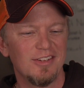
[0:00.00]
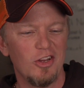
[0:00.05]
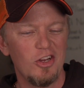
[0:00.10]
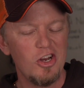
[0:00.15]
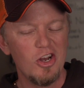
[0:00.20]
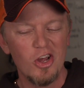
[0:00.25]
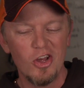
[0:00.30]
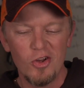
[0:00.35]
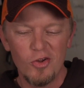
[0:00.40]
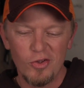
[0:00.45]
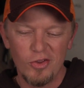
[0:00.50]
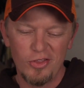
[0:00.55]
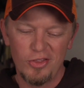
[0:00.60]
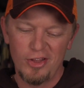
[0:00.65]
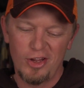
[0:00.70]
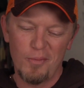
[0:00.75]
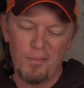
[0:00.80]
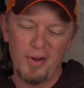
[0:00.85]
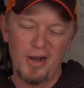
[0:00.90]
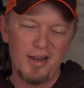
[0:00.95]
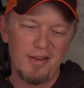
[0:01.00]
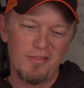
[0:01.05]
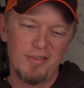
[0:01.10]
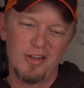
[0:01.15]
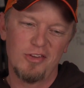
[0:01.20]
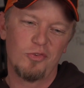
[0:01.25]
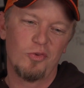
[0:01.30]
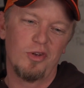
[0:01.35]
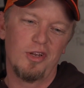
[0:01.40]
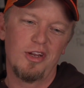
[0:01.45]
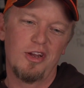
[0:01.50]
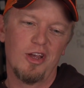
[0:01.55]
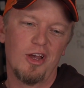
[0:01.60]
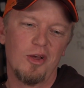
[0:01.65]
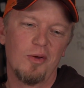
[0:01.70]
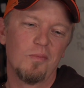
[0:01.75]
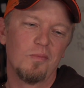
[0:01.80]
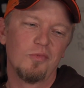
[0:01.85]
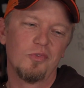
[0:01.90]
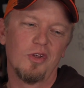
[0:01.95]
the competitiveness really
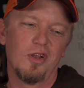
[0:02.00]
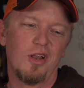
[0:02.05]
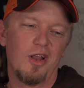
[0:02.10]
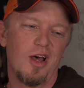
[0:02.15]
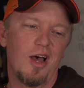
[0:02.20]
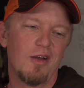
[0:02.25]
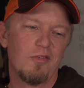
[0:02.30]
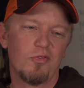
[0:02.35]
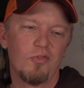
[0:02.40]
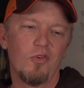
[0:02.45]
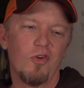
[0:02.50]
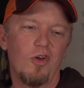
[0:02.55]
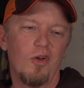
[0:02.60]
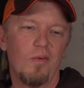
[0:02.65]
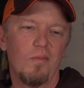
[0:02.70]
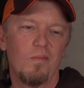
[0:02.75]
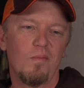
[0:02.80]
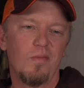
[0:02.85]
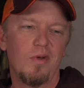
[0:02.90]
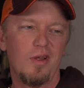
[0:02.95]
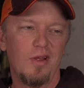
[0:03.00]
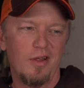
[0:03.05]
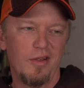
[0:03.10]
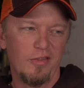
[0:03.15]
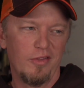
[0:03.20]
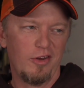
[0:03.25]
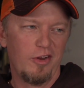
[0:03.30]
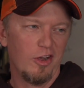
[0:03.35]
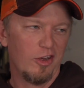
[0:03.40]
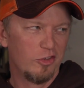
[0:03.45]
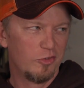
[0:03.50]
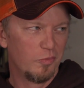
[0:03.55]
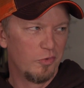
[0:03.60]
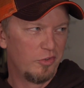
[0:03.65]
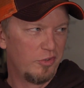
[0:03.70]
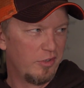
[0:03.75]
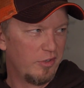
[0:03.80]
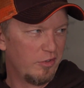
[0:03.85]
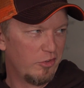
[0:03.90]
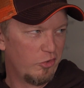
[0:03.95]
comes a lot from the
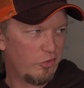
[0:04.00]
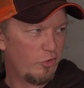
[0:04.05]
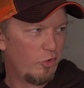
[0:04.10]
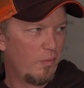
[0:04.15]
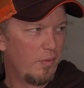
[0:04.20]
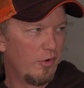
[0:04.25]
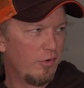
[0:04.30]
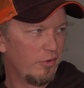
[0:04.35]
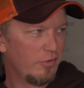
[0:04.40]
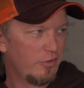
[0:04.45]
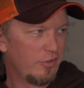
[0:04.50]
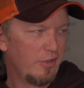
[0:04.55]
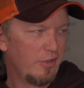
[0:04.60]
customers and the distributors.